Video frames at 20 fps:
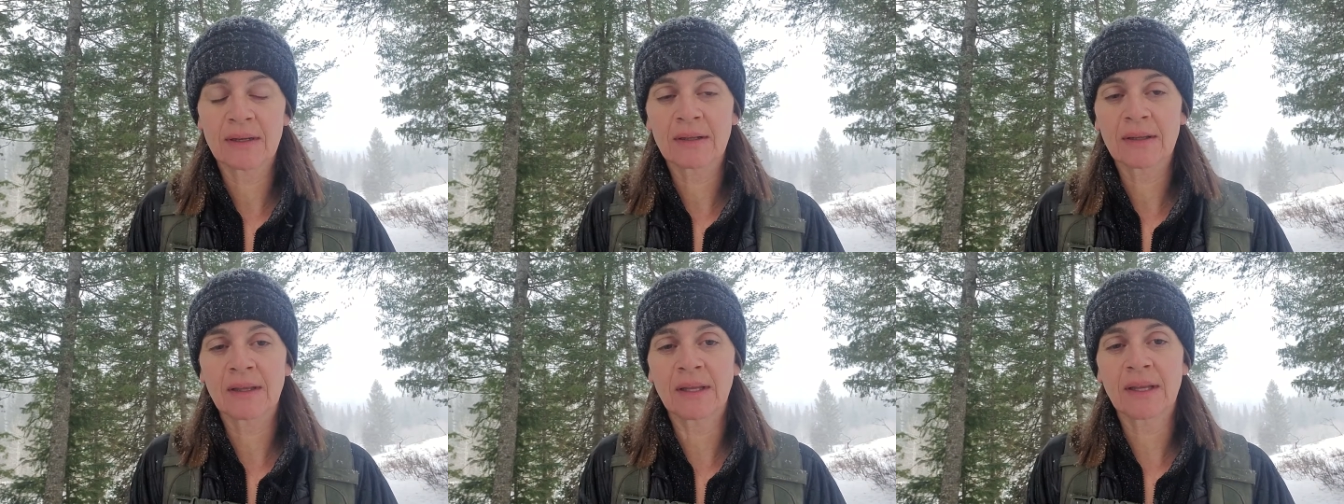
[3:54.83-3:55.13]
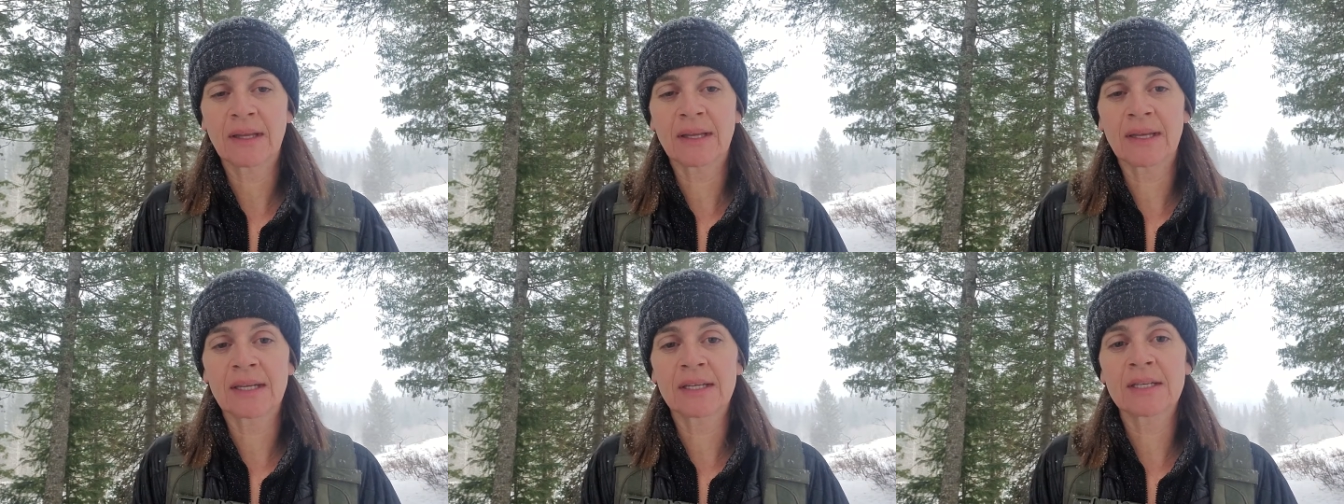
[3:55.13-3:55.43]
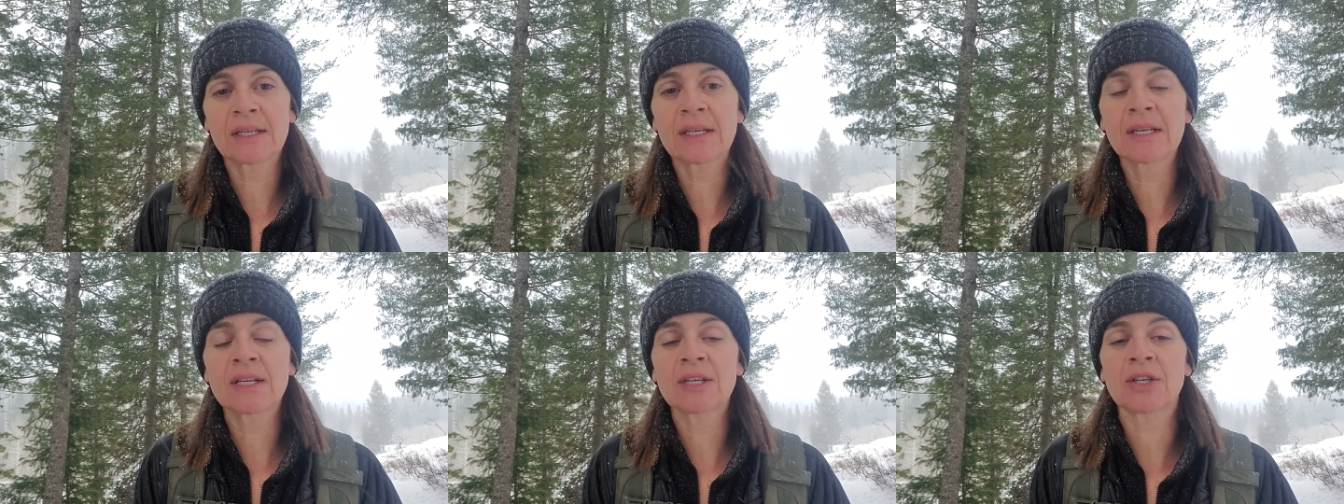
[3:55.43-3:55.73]
Lean
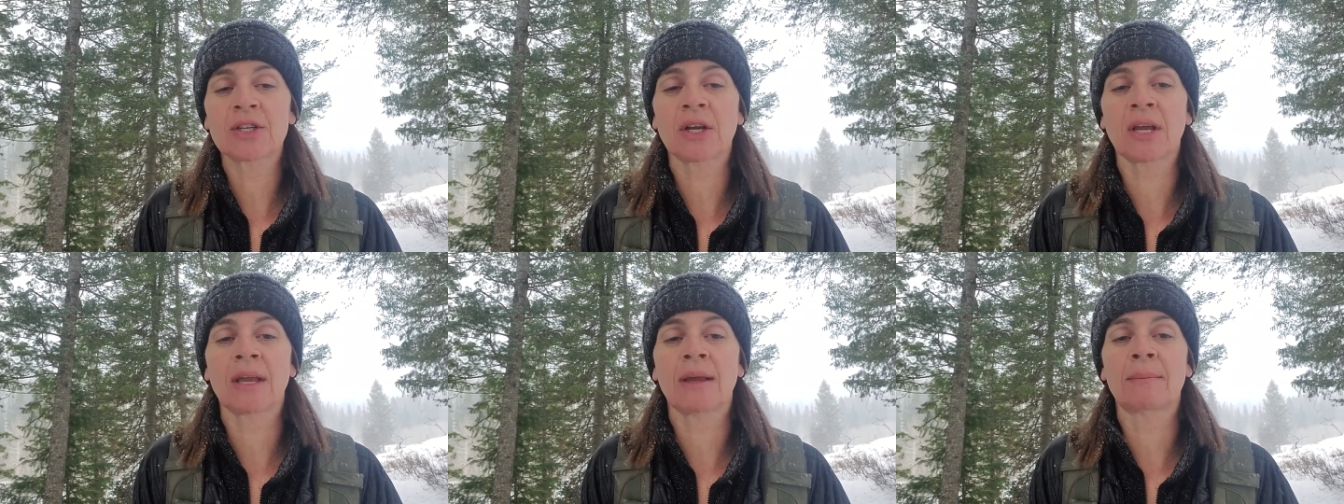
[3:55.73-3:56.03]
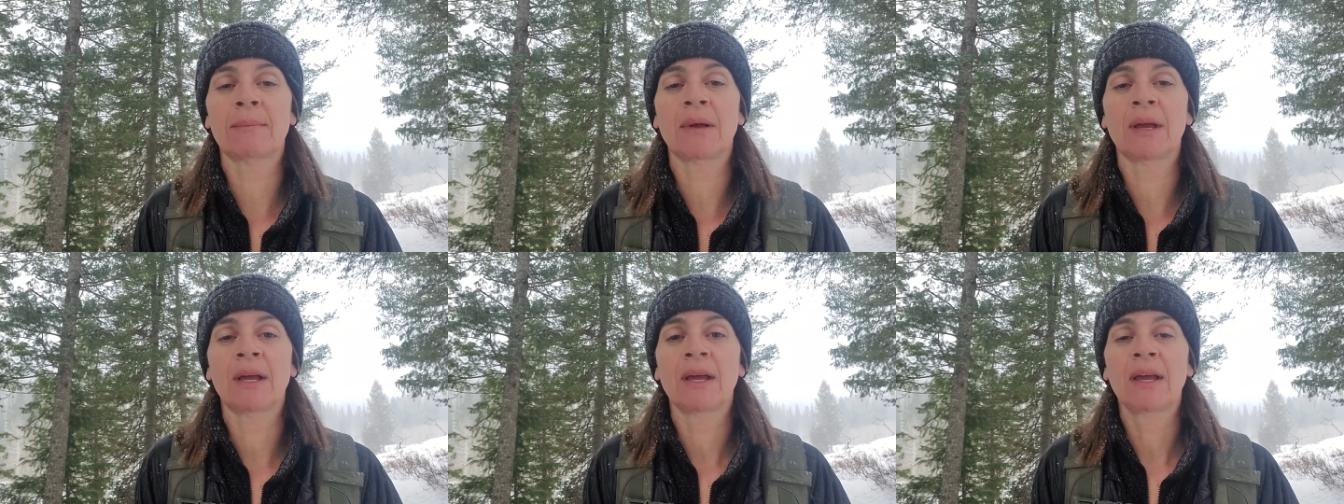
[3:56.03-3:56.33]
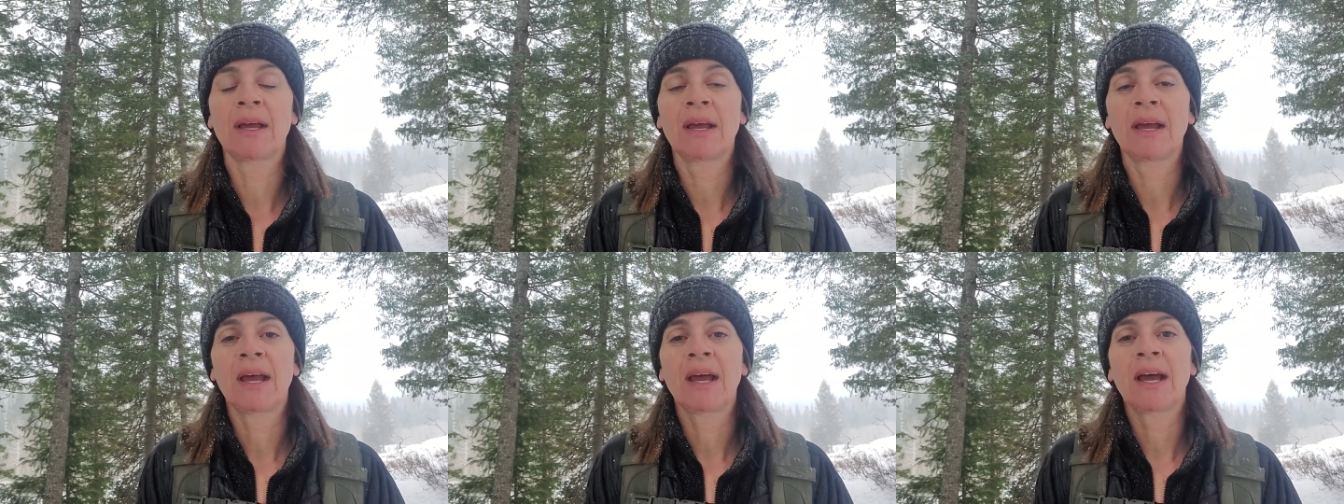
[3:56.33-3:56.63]
into the shame
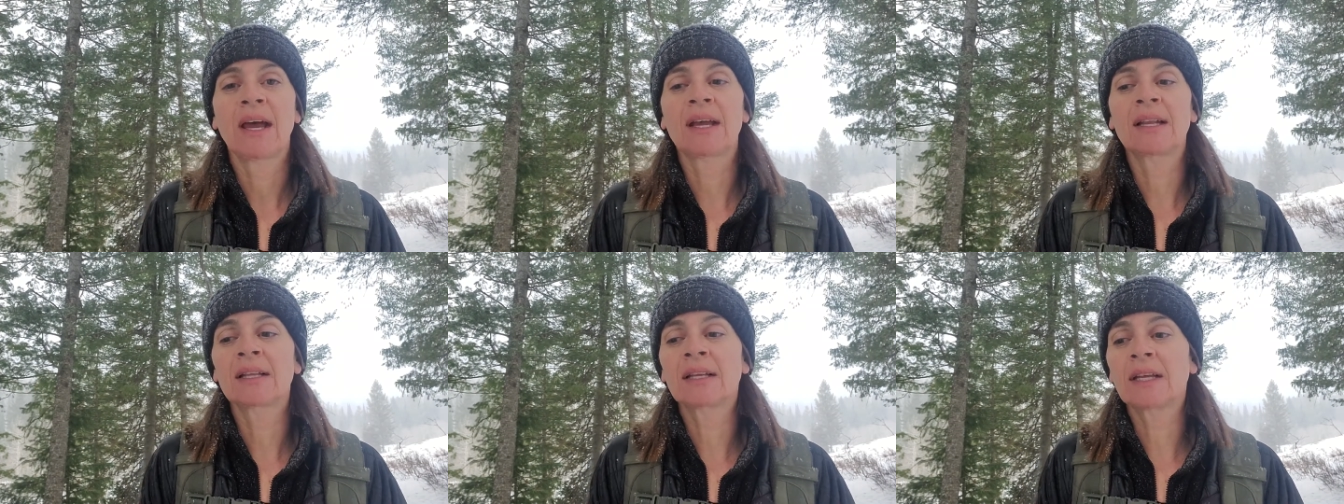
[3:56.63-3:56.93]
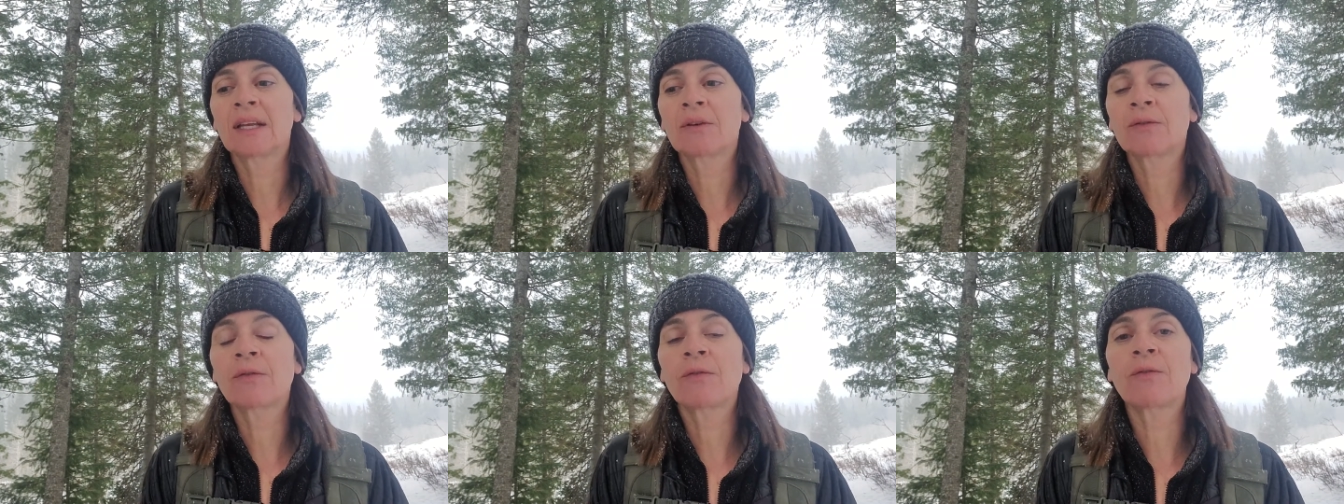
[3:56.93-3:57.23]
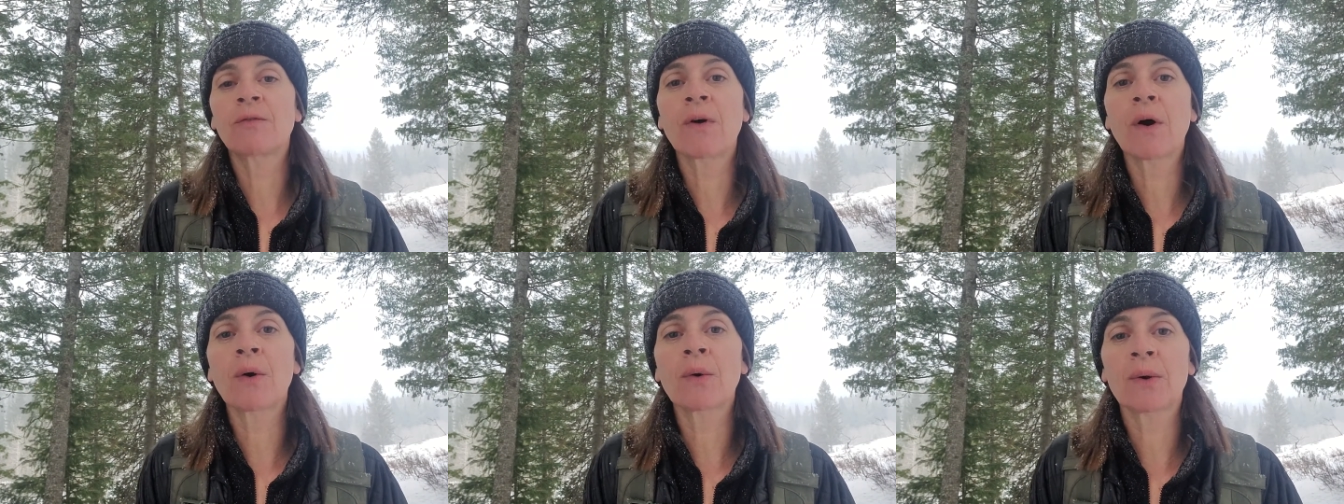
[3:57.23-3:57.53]
and lean
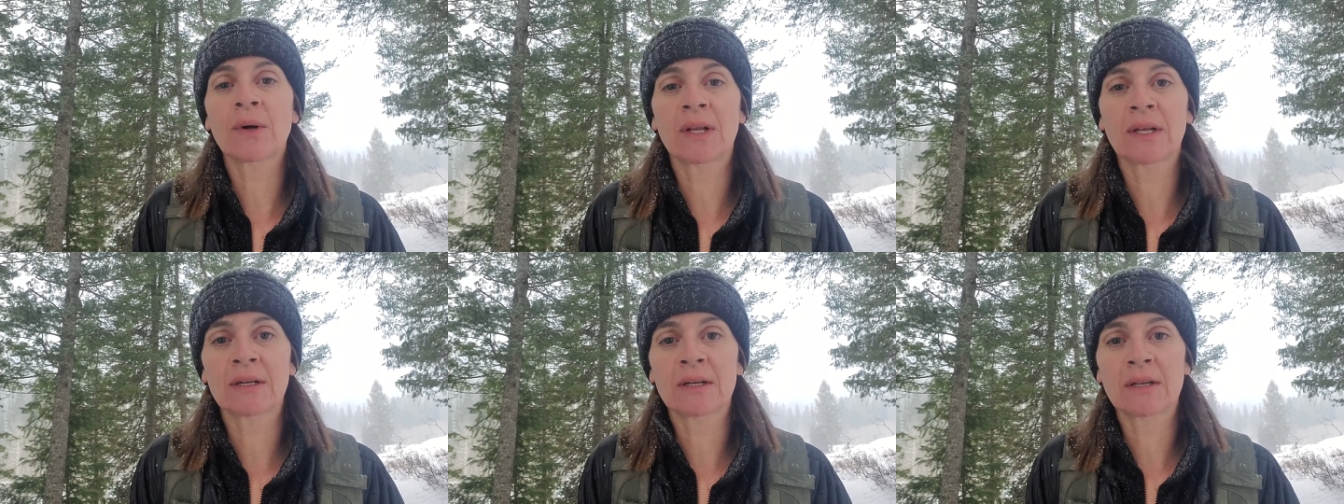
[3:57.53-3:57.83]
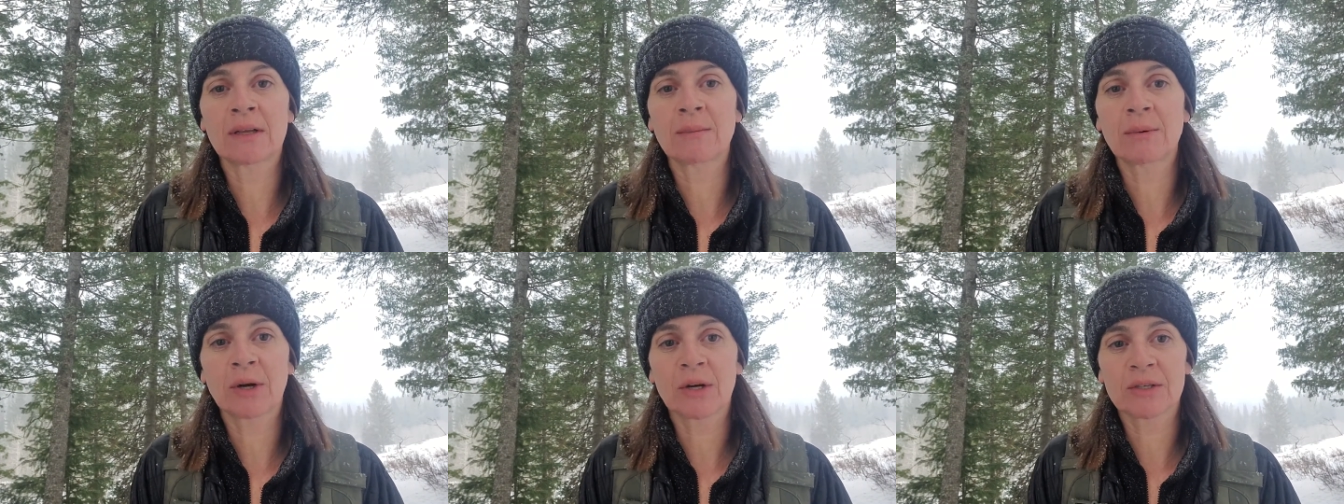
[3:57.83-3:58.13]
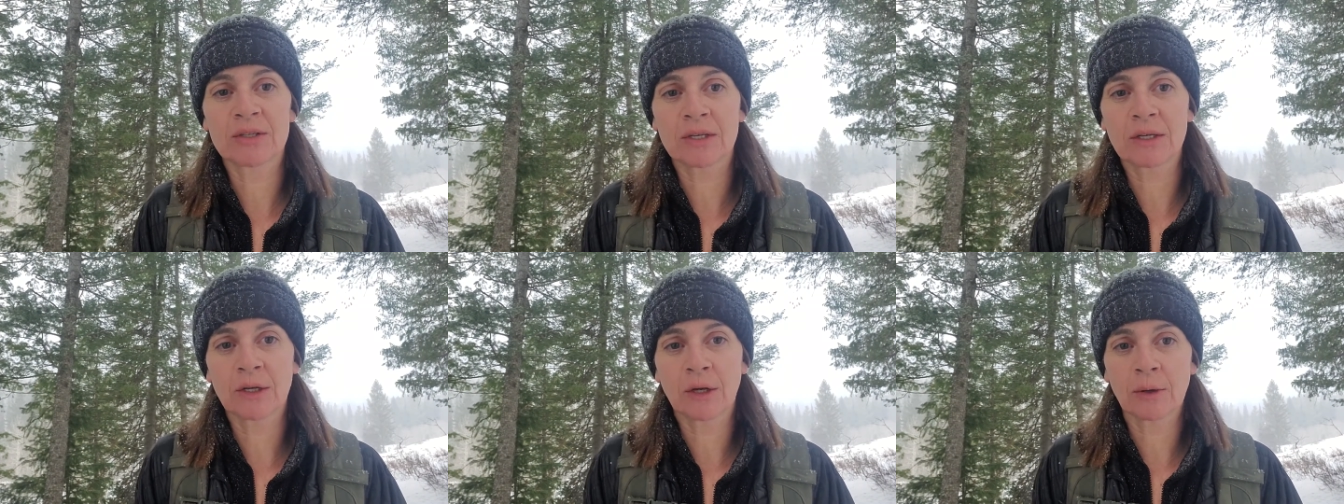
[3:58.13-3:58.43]
forward into the
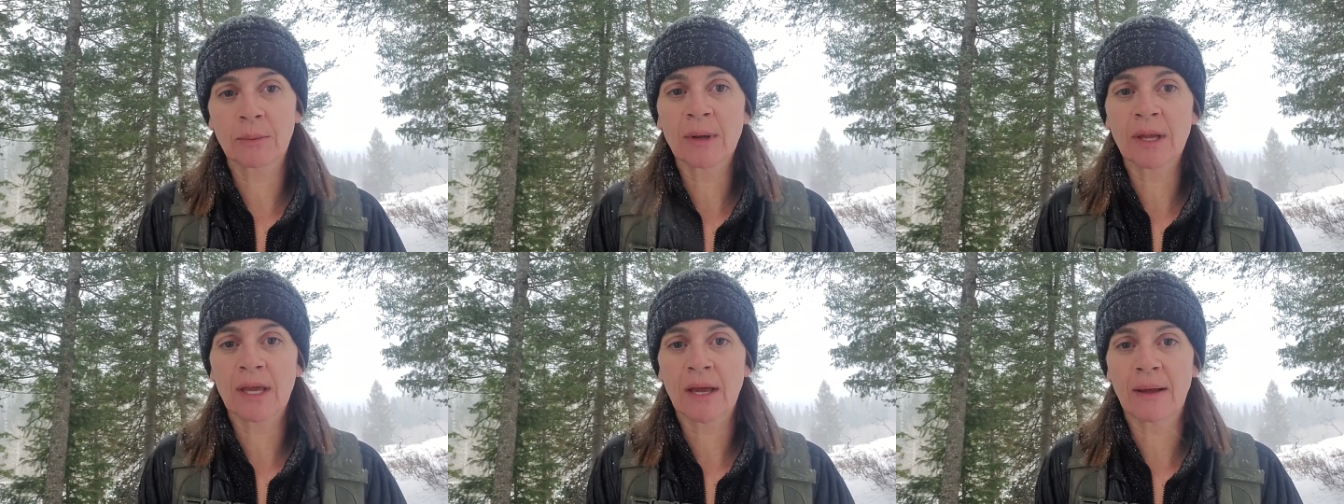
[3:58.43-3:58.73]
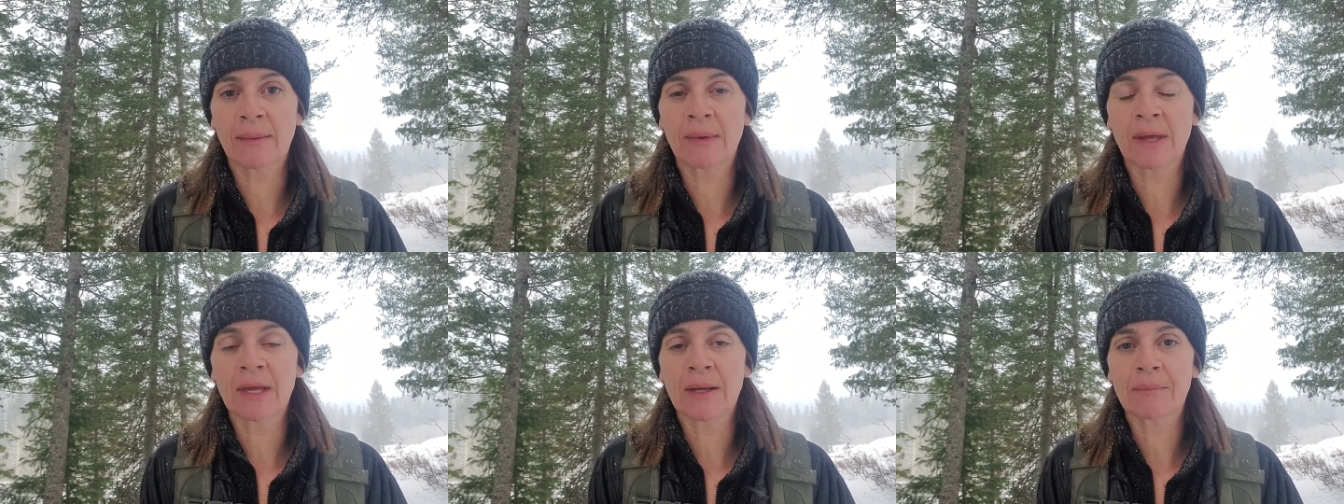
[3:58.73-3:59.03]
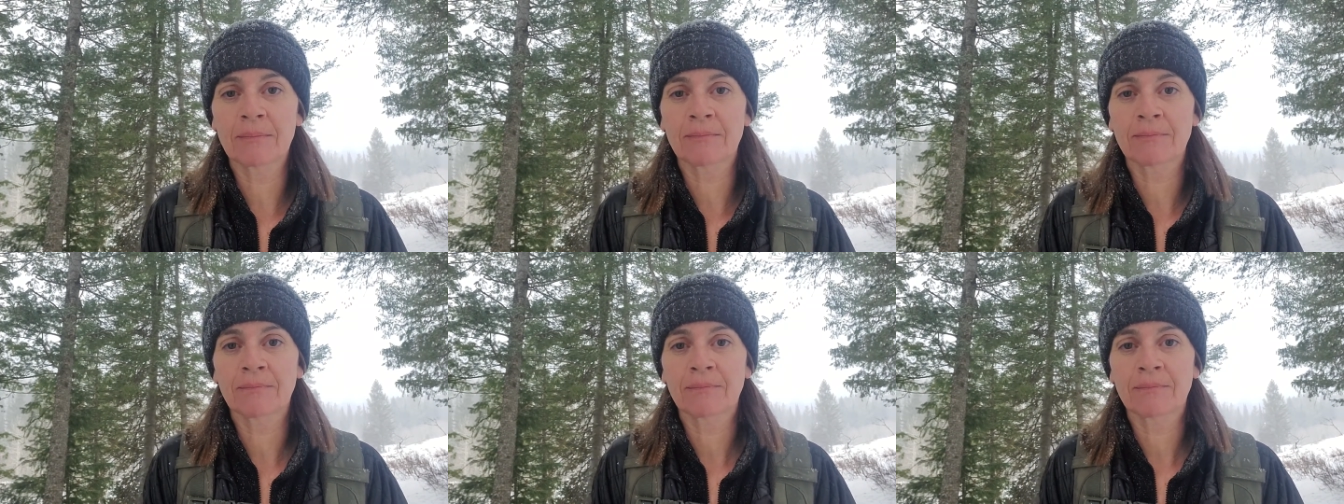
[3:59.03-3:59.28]
person you're becoming